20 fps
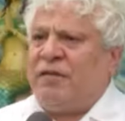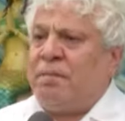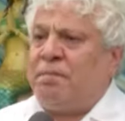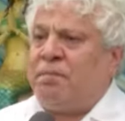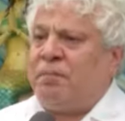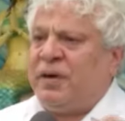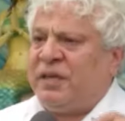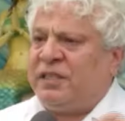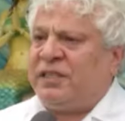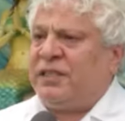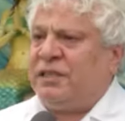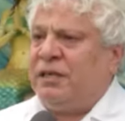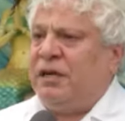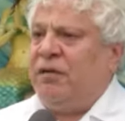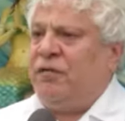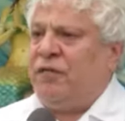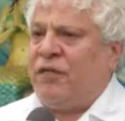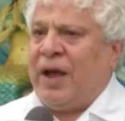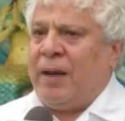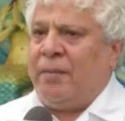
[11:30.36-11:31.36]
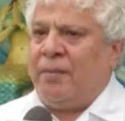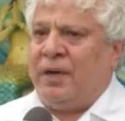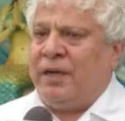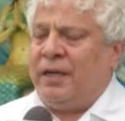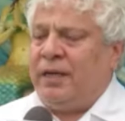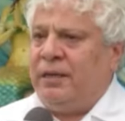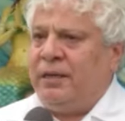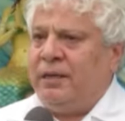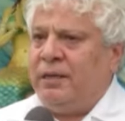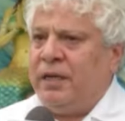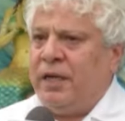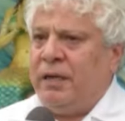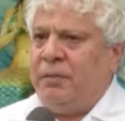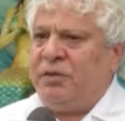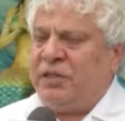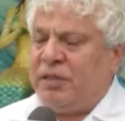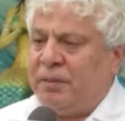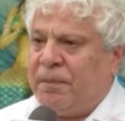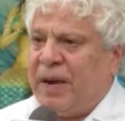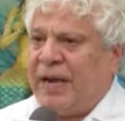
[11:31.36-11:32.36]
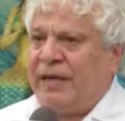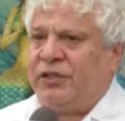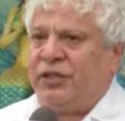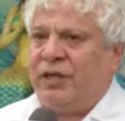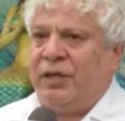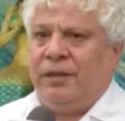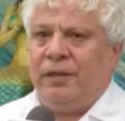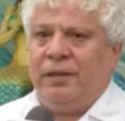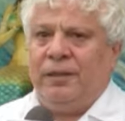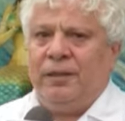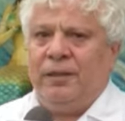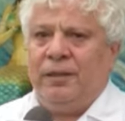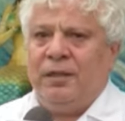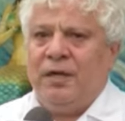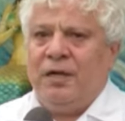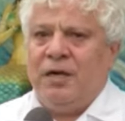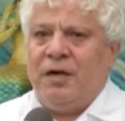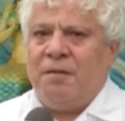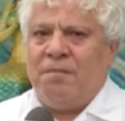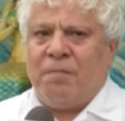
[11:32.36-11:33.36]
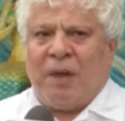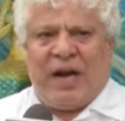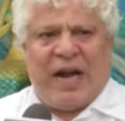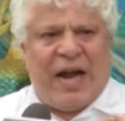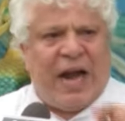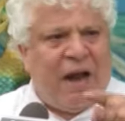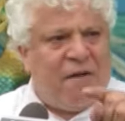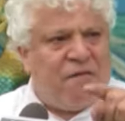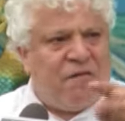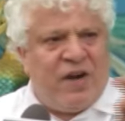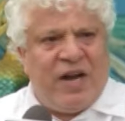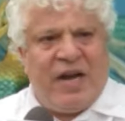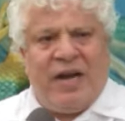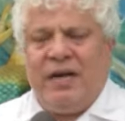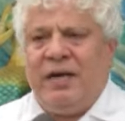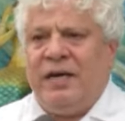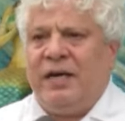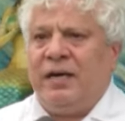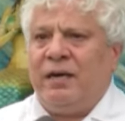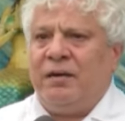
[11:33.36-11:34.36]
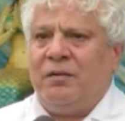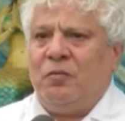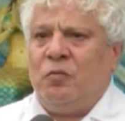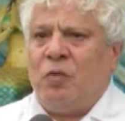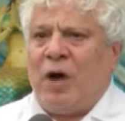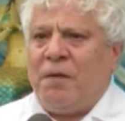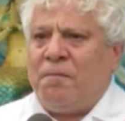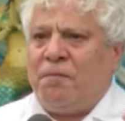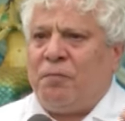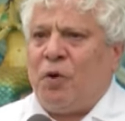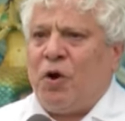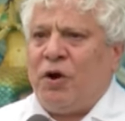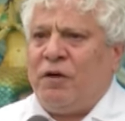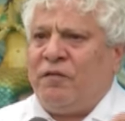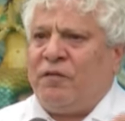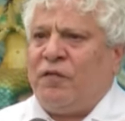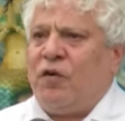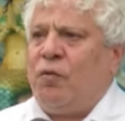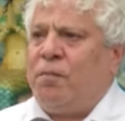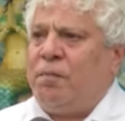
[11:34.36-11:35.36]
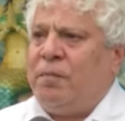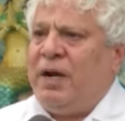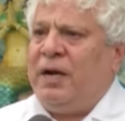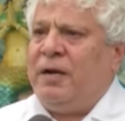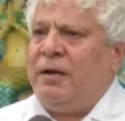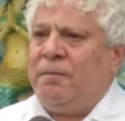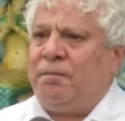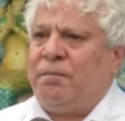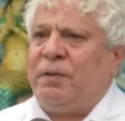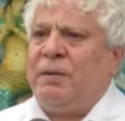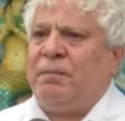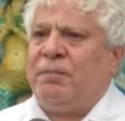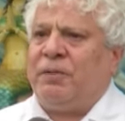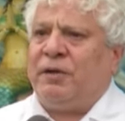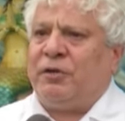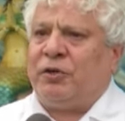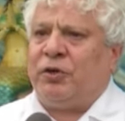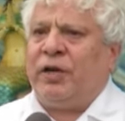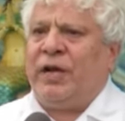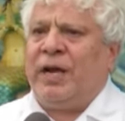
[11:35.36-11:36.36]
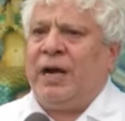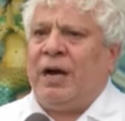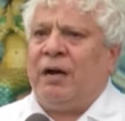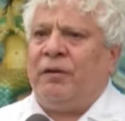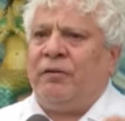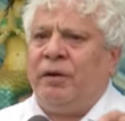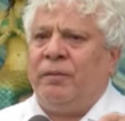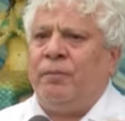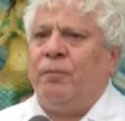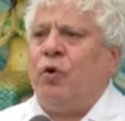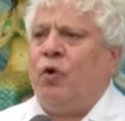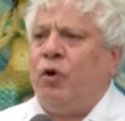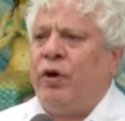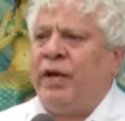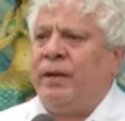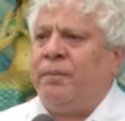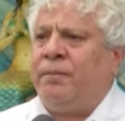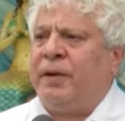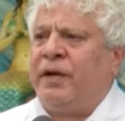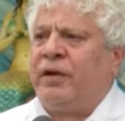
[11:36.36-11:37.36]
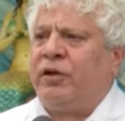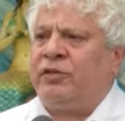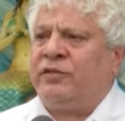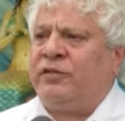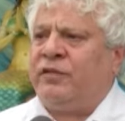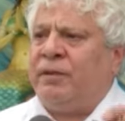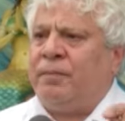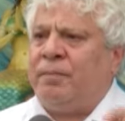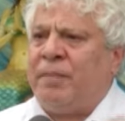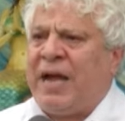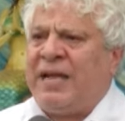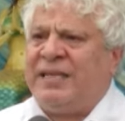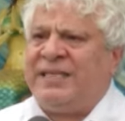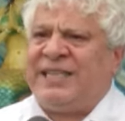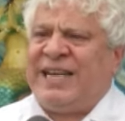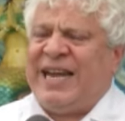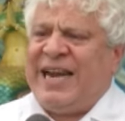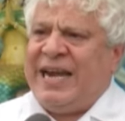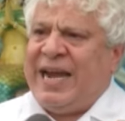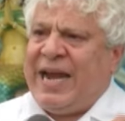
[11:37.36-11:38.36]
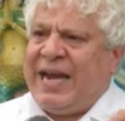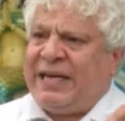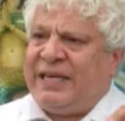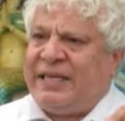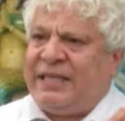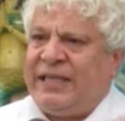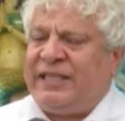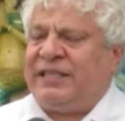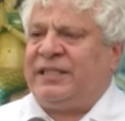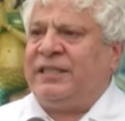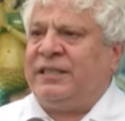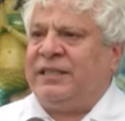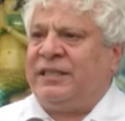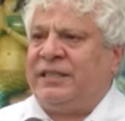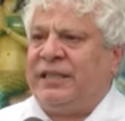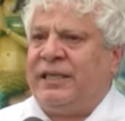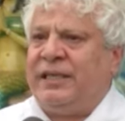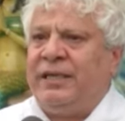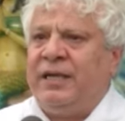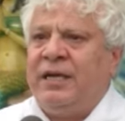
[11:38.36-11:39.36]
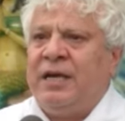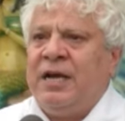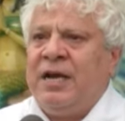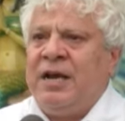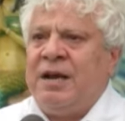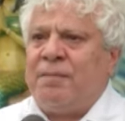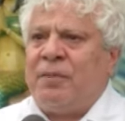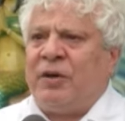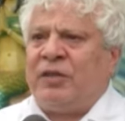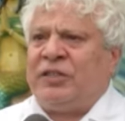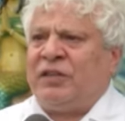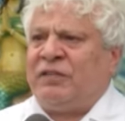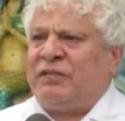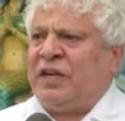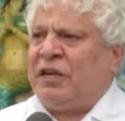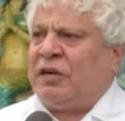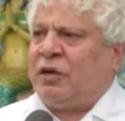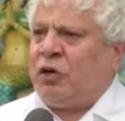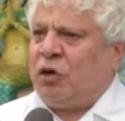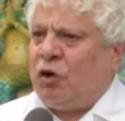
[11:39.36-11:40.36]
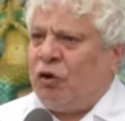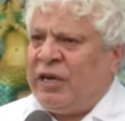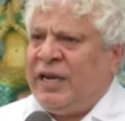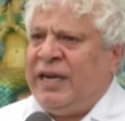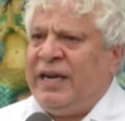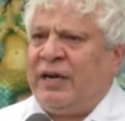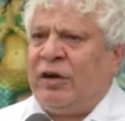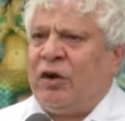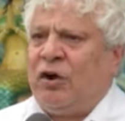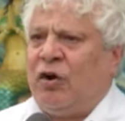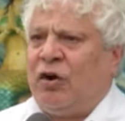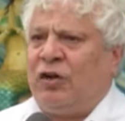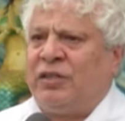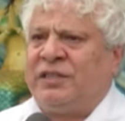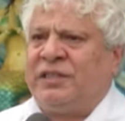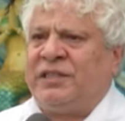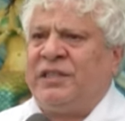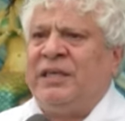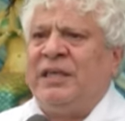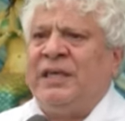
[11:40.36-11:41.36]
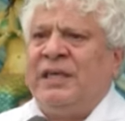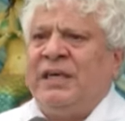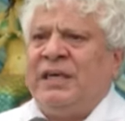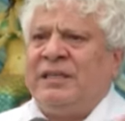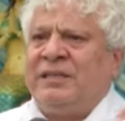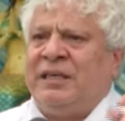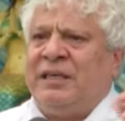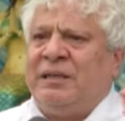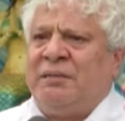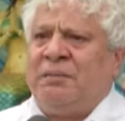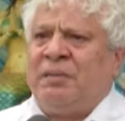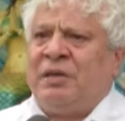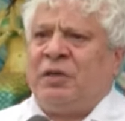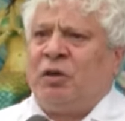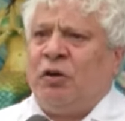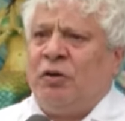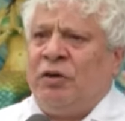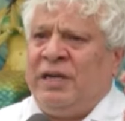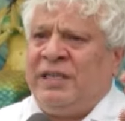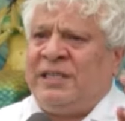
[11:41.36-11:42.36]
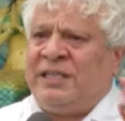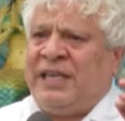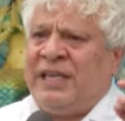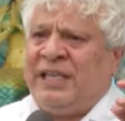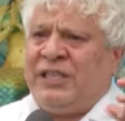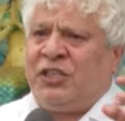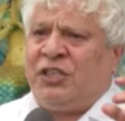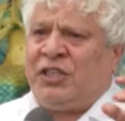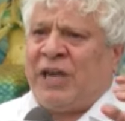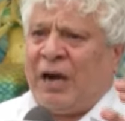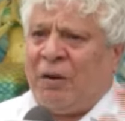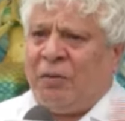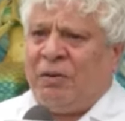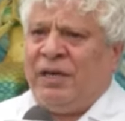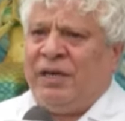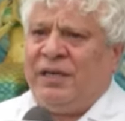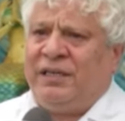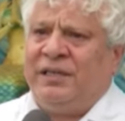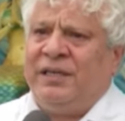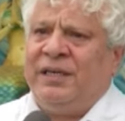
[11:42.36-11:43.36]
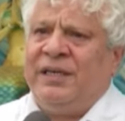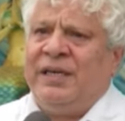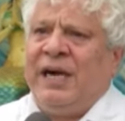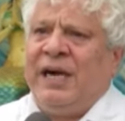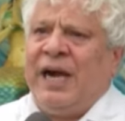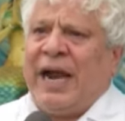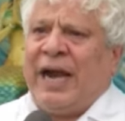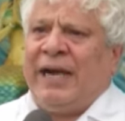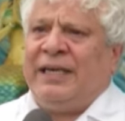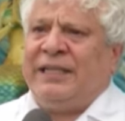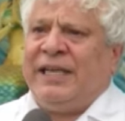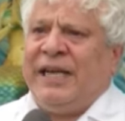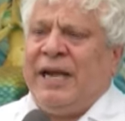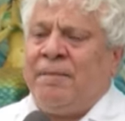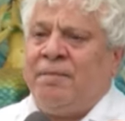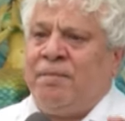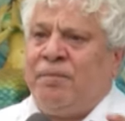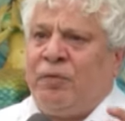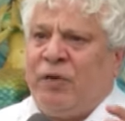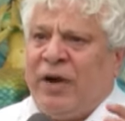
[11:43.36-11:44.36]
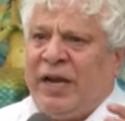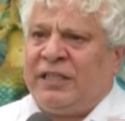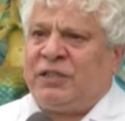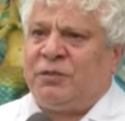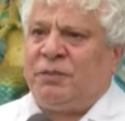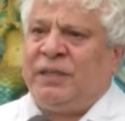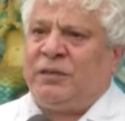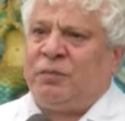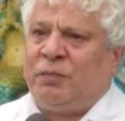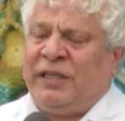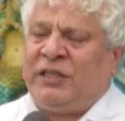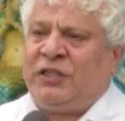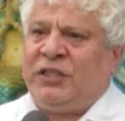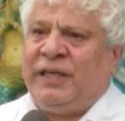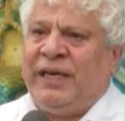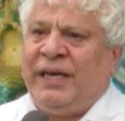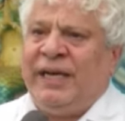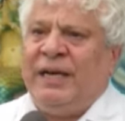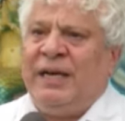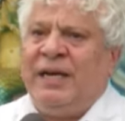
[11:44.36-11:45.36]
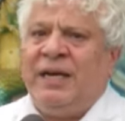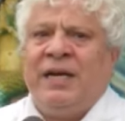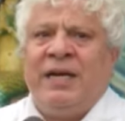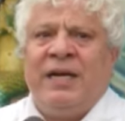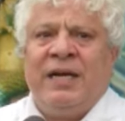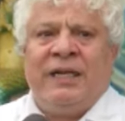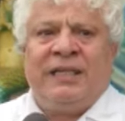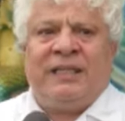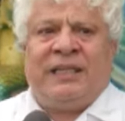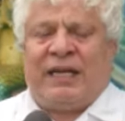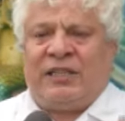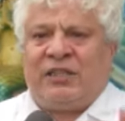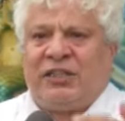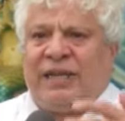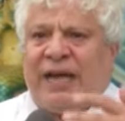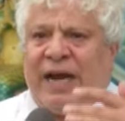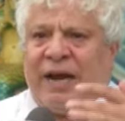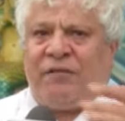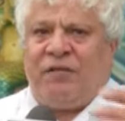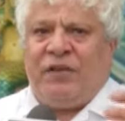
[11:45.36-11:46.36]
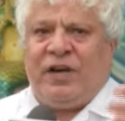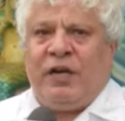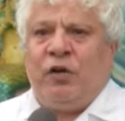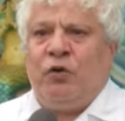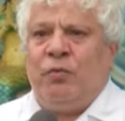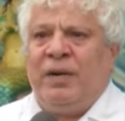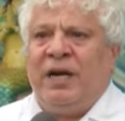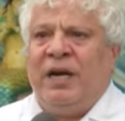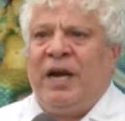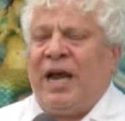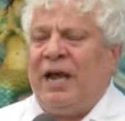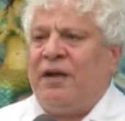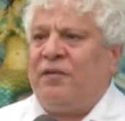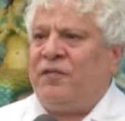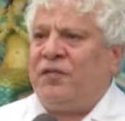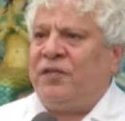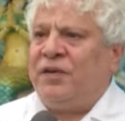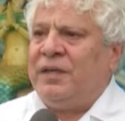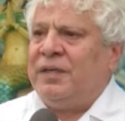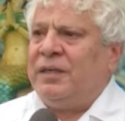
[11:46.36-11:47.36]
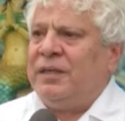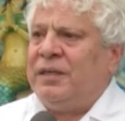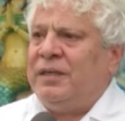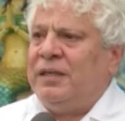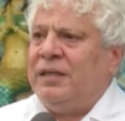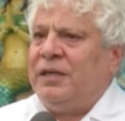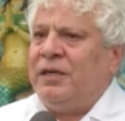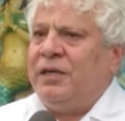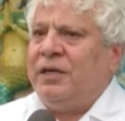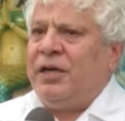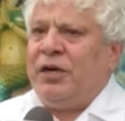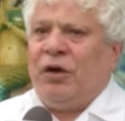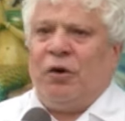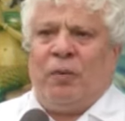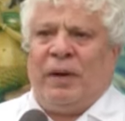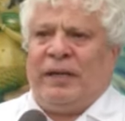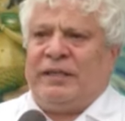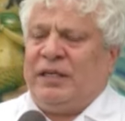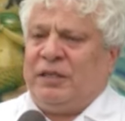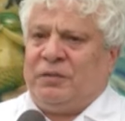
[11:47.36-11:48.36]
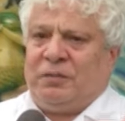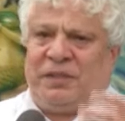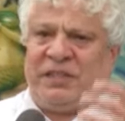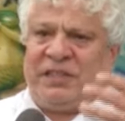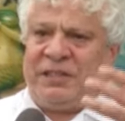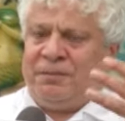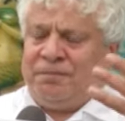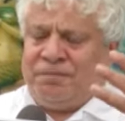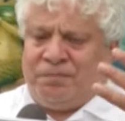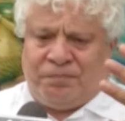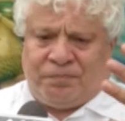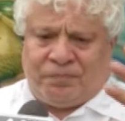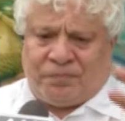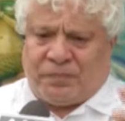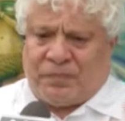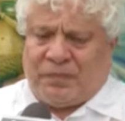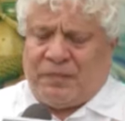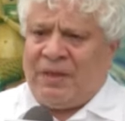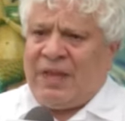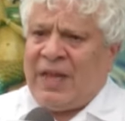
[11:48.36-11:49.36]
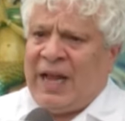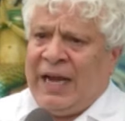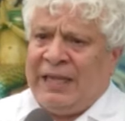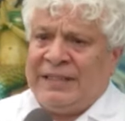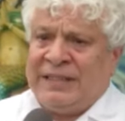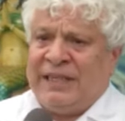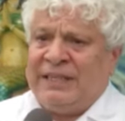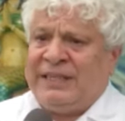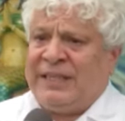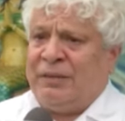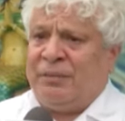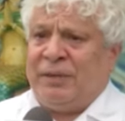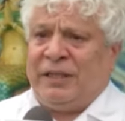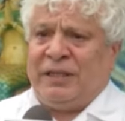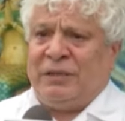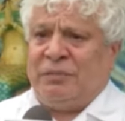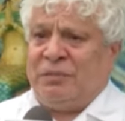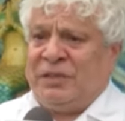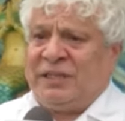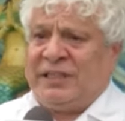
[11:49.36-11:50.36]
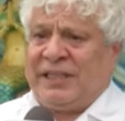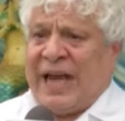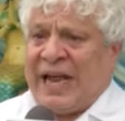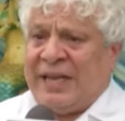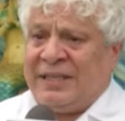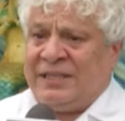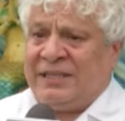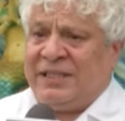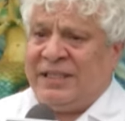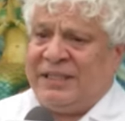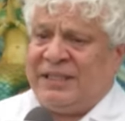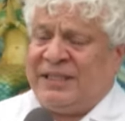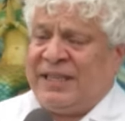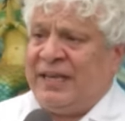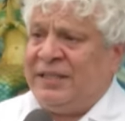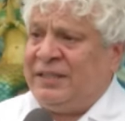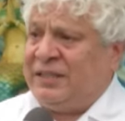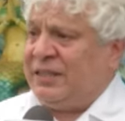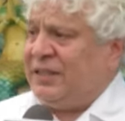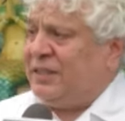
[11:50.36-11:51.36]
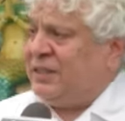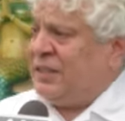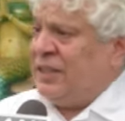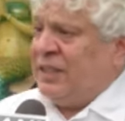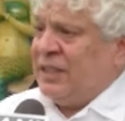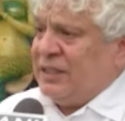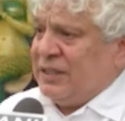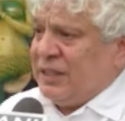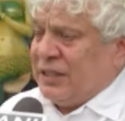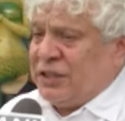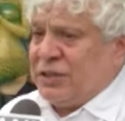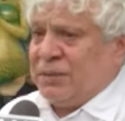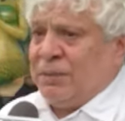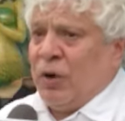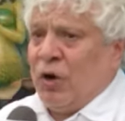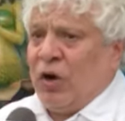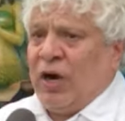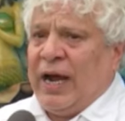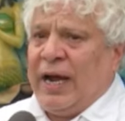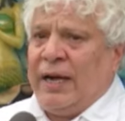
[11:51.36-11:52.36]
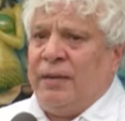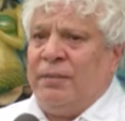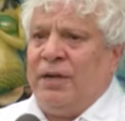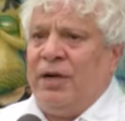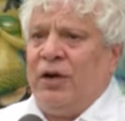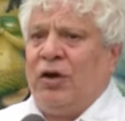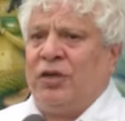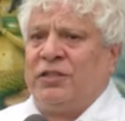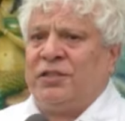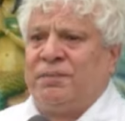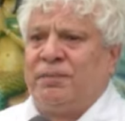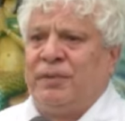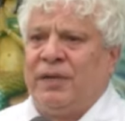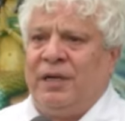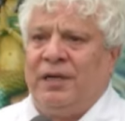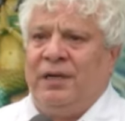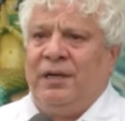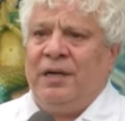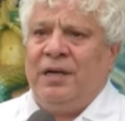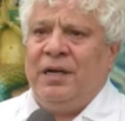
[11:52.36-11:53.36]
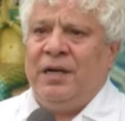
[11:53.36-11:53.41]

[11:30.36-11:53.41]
a personal family. He was a bachelor. But every Indian, 1.4 billion people today are in mourning because of the man's innate decency, because of the good he caused, the goodness he showered, and the embrace with which he touched every human life. You know, whether it was, as I said, whether it was cancer centers, the small animal hospital,